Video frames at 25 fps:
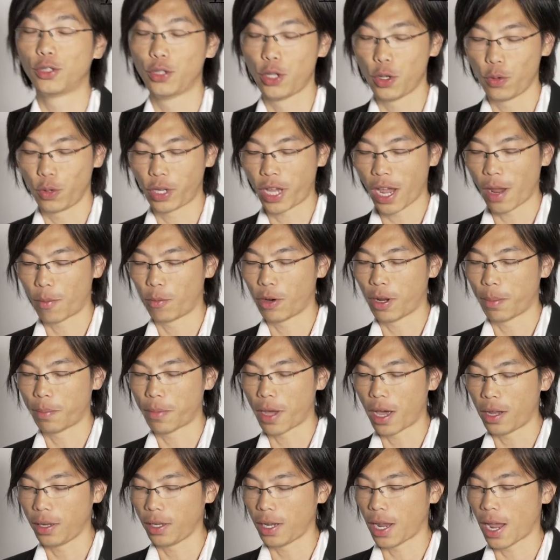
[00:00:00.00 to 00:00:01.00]
new camera
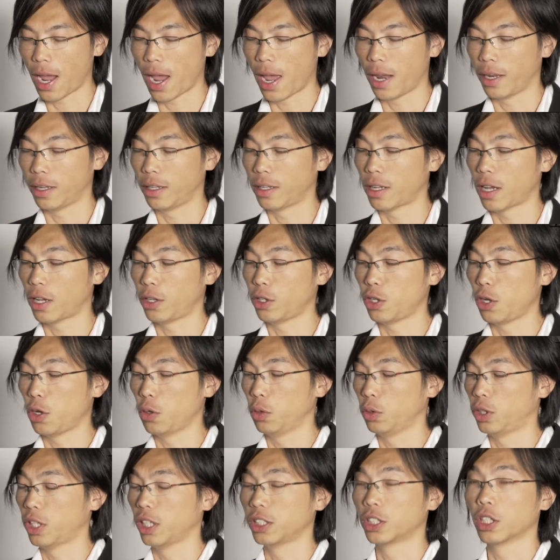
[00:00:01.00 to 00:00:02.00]
body and the
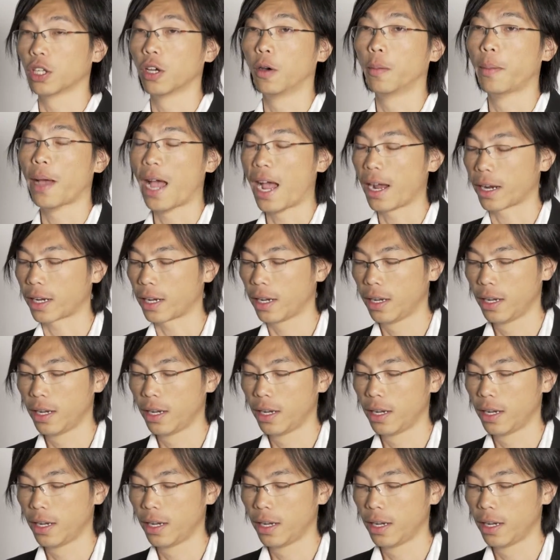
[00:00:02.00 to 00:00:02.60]
new digital back.